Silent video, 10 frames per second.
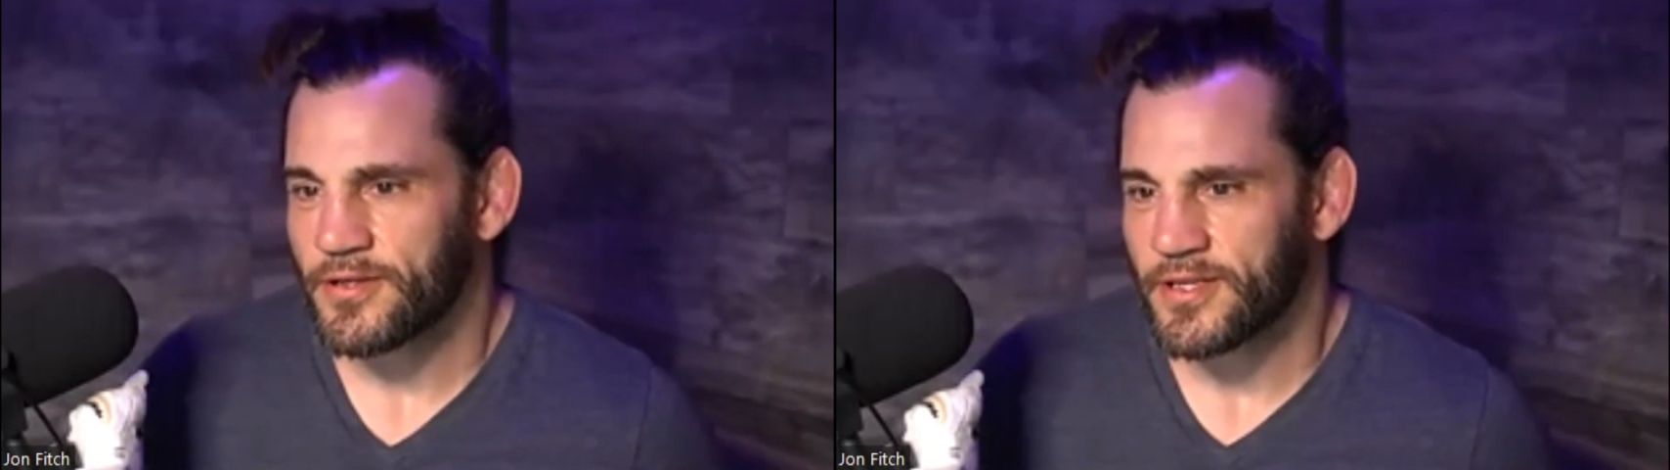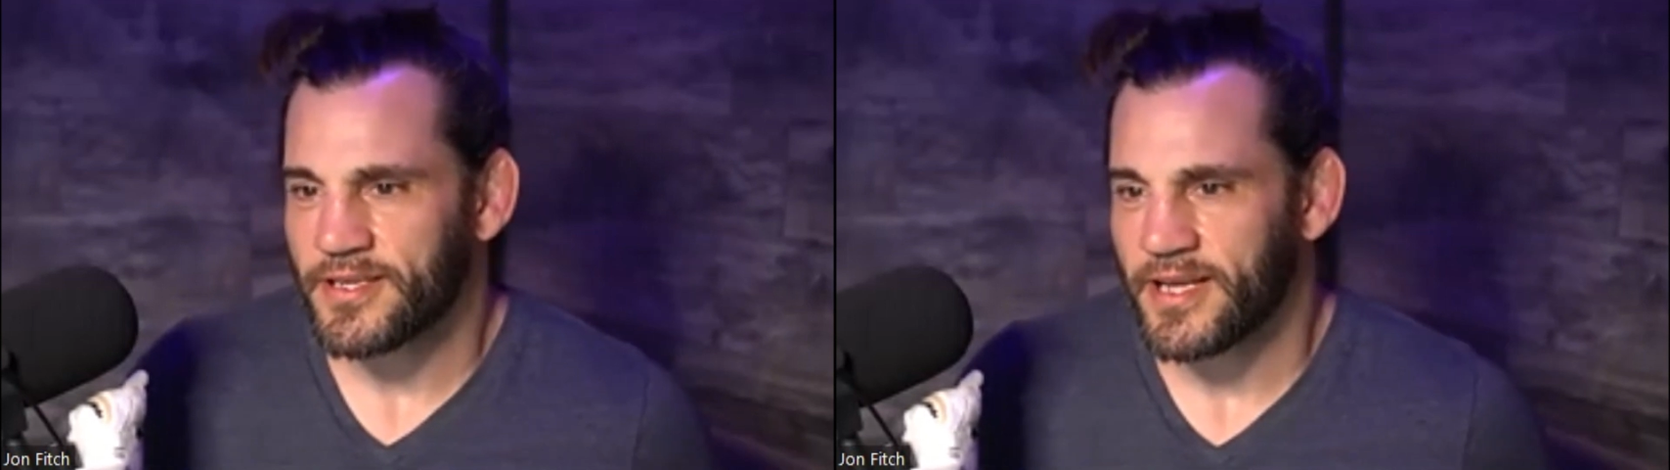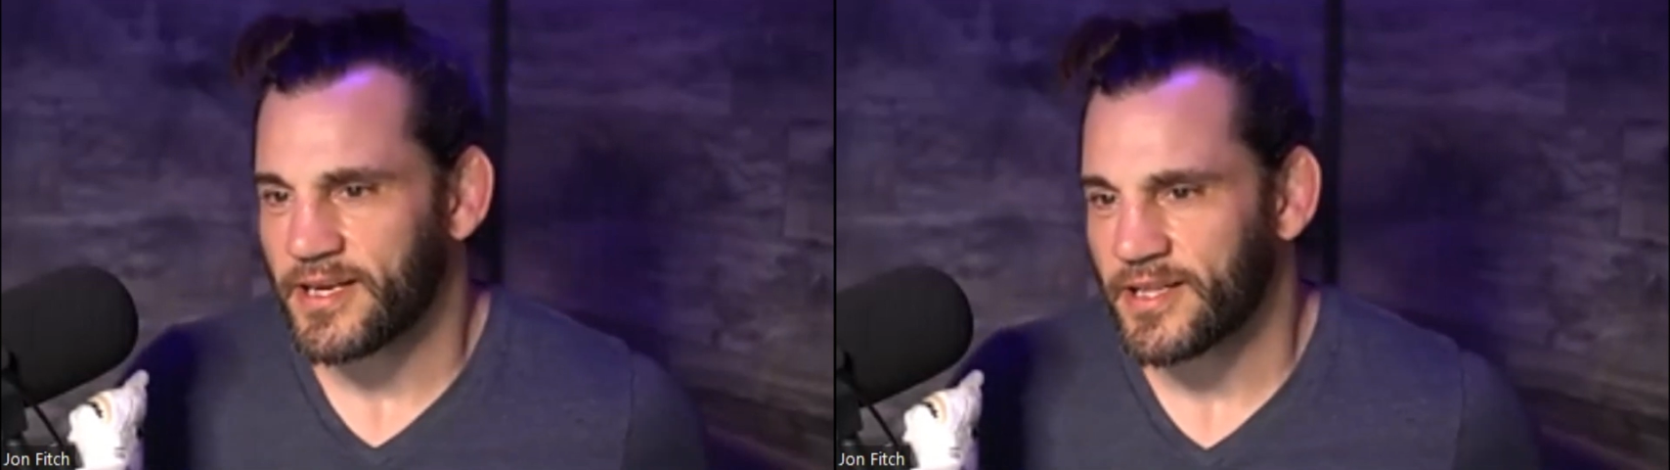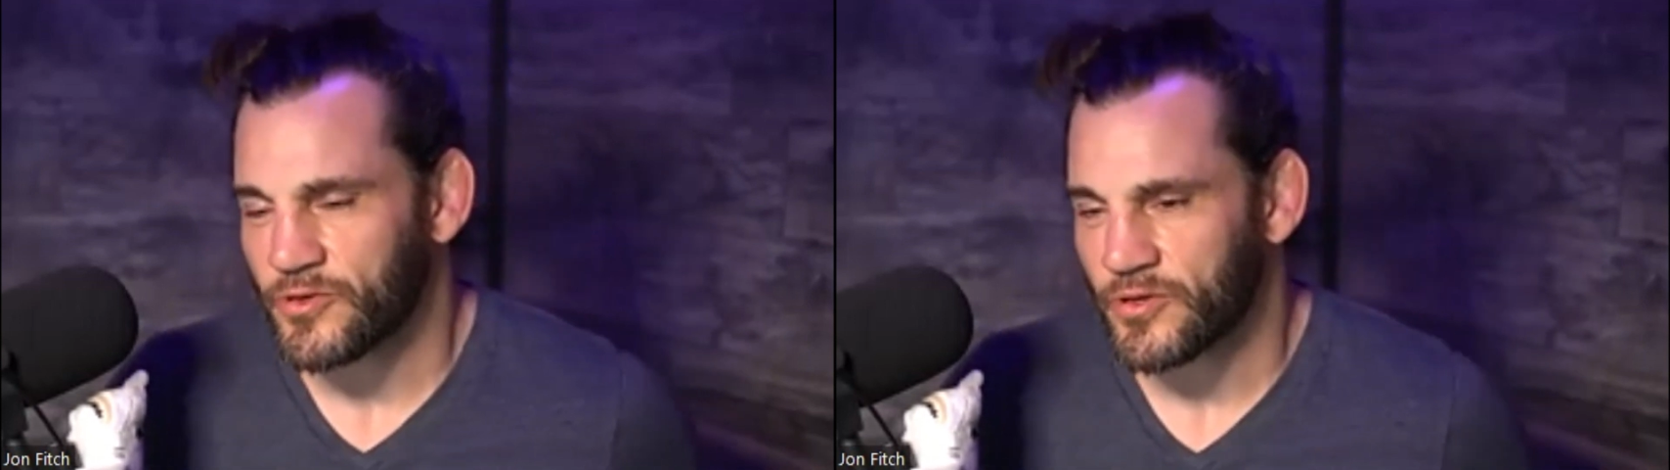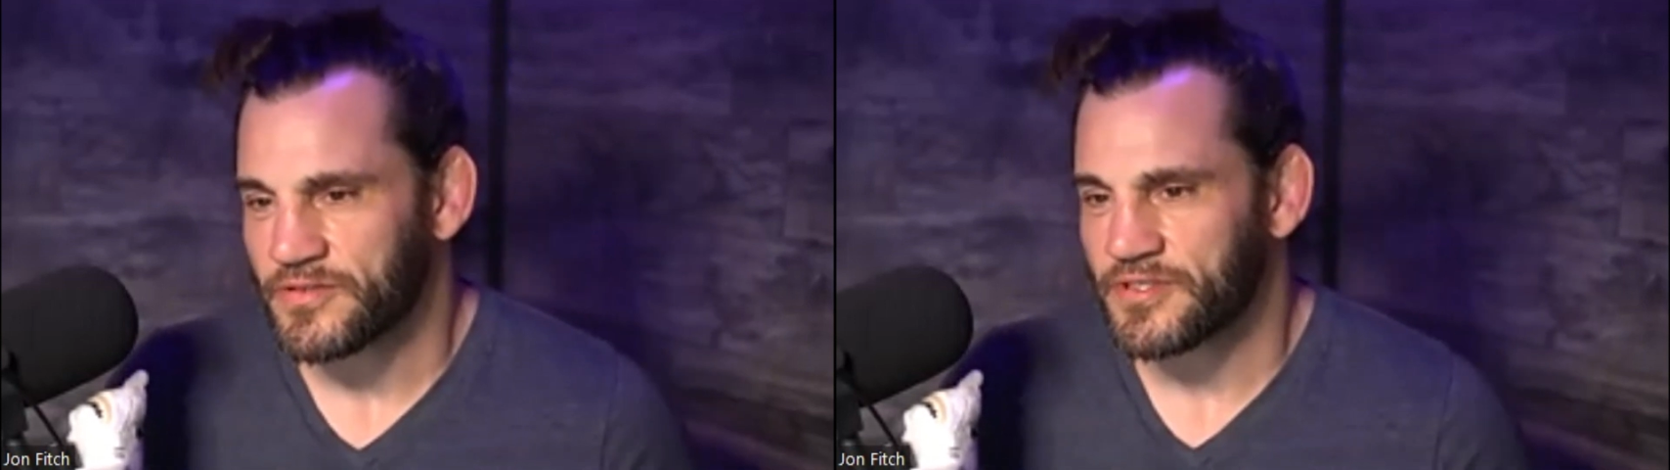that Dana and the
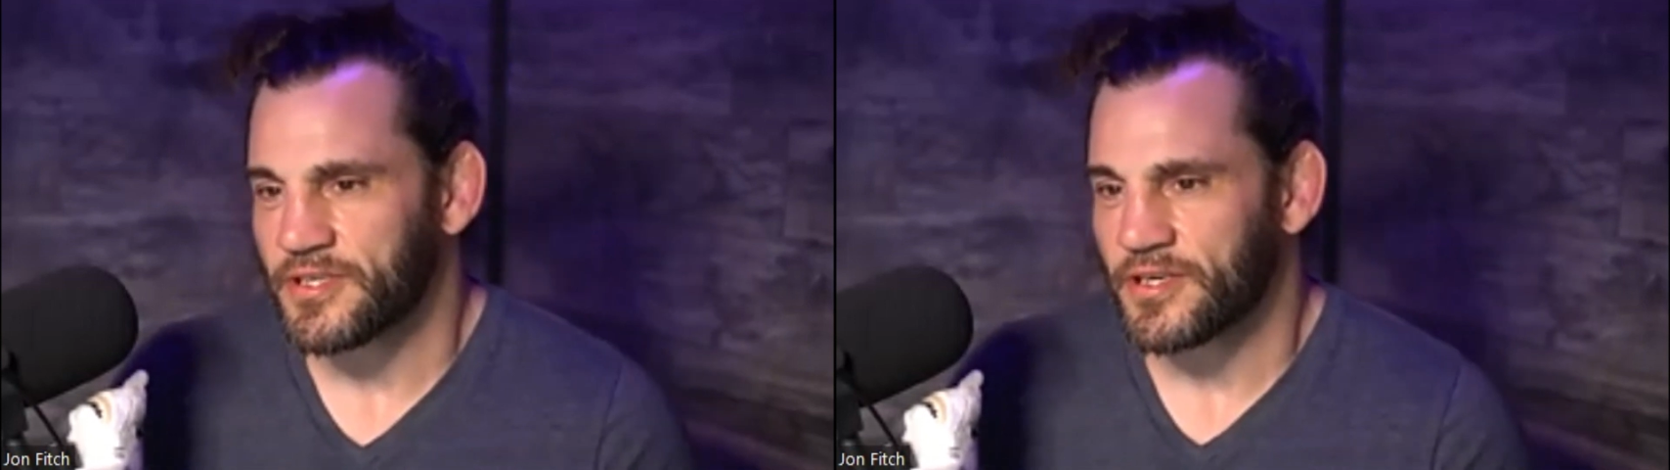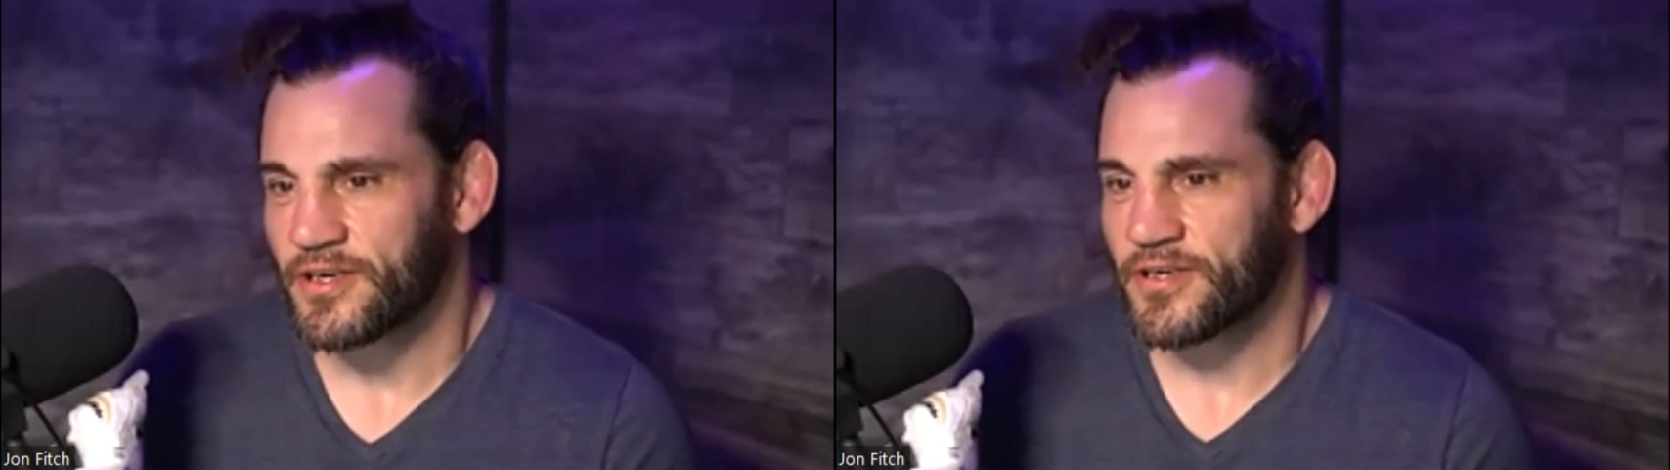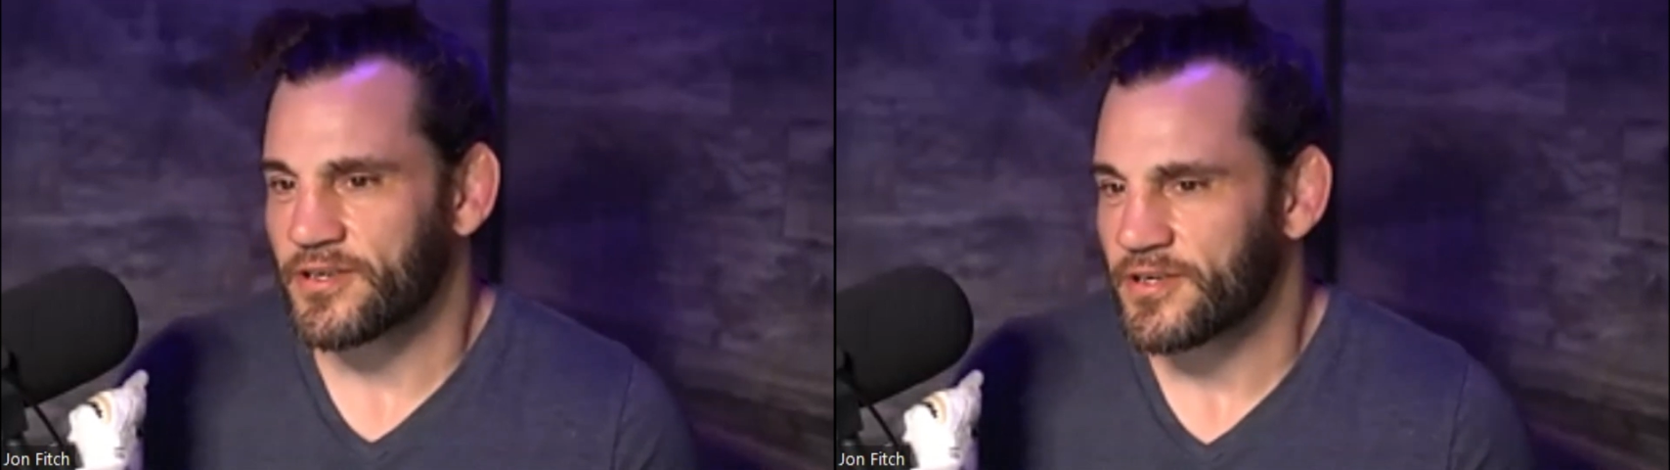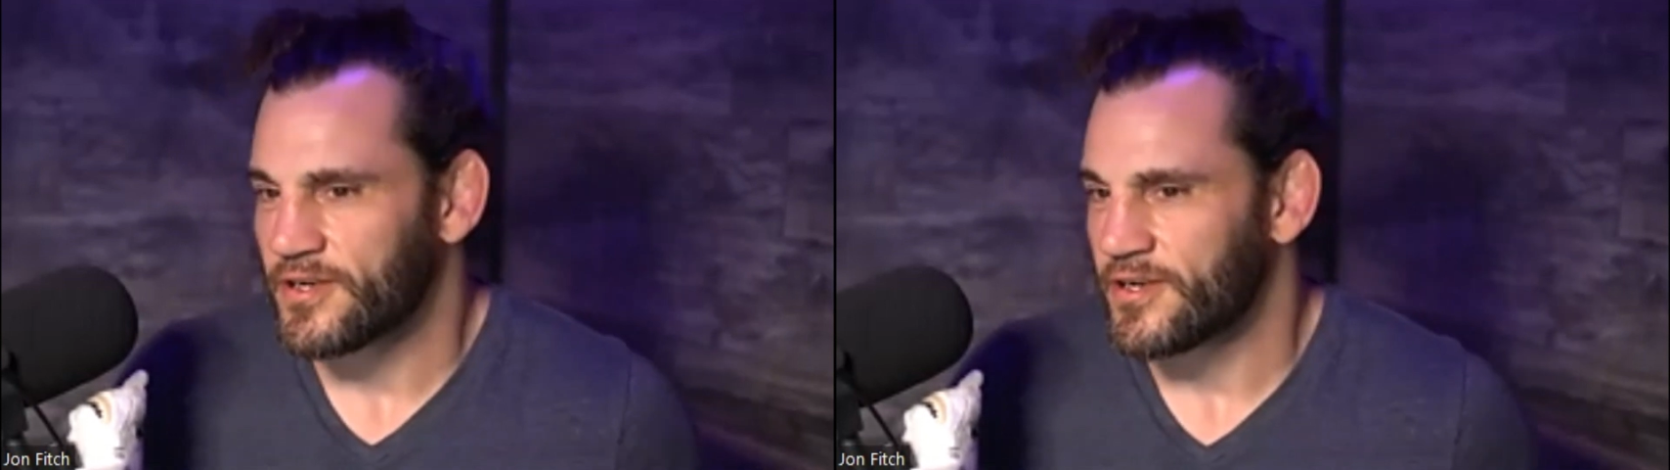U F C are,